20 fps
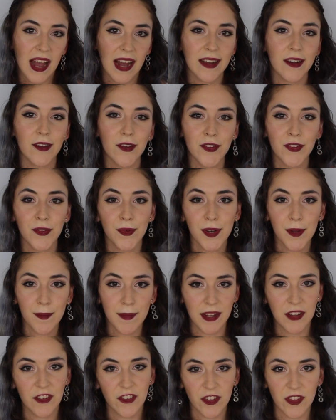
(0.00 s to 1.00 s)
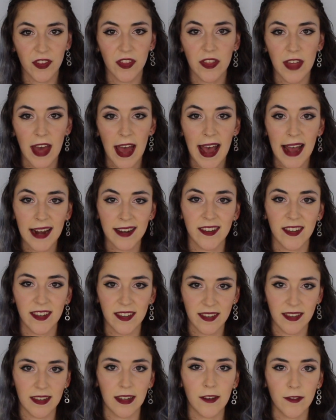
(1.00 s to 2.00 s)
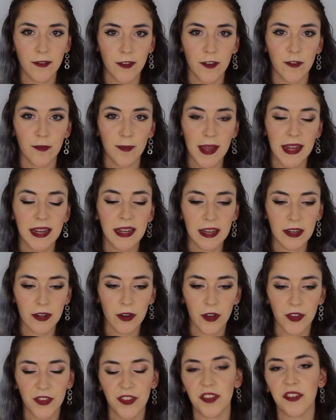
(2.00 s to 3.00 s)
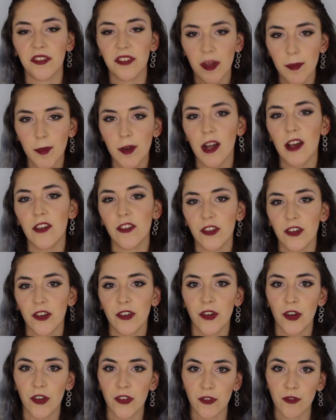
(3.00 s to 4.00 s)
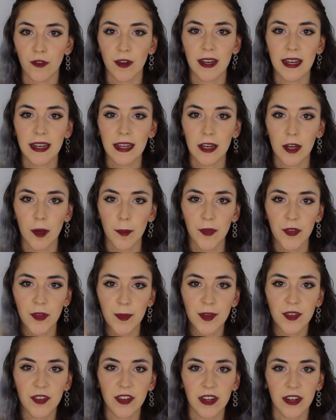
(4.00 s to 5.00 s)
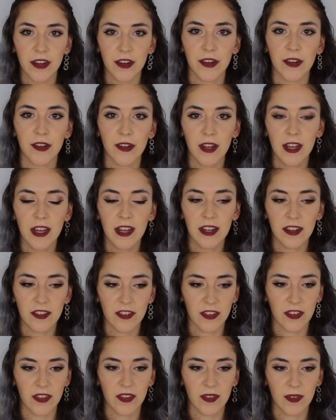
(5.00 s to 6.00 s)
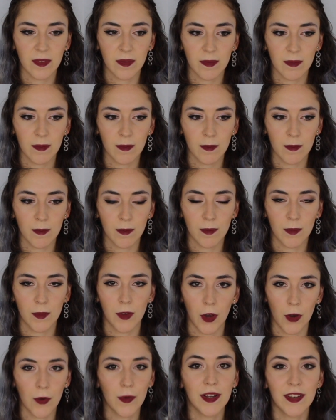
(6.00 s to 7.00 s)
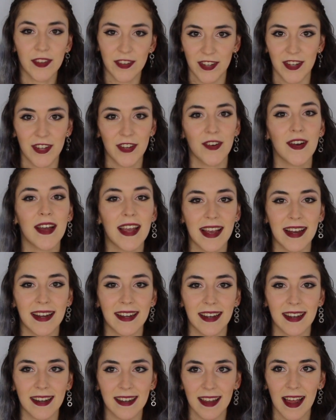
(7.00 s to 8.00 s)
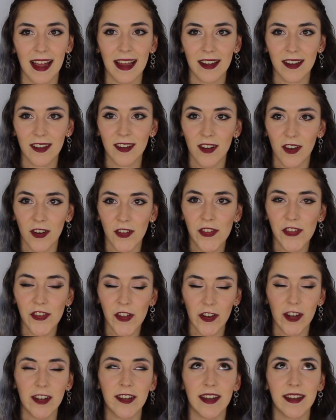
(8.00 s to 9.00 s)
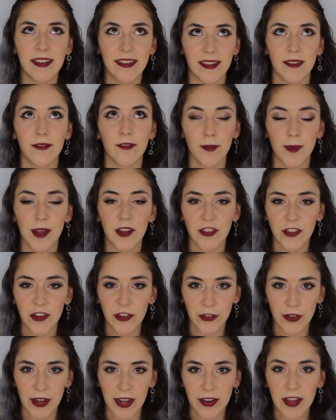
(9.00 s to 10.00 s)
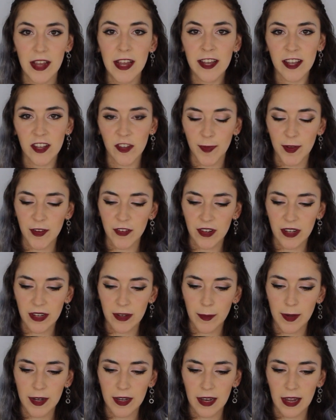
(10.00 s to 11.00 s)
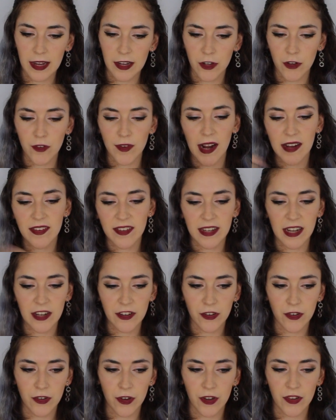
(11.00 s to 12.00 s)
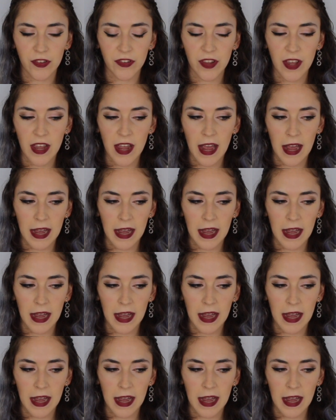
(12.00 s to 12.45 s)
And I also want to mention the act itself of making notes and summarizing your notes really helps the material just go into your head. It like consolidates the information in your head, especially when like you're writing out your notes.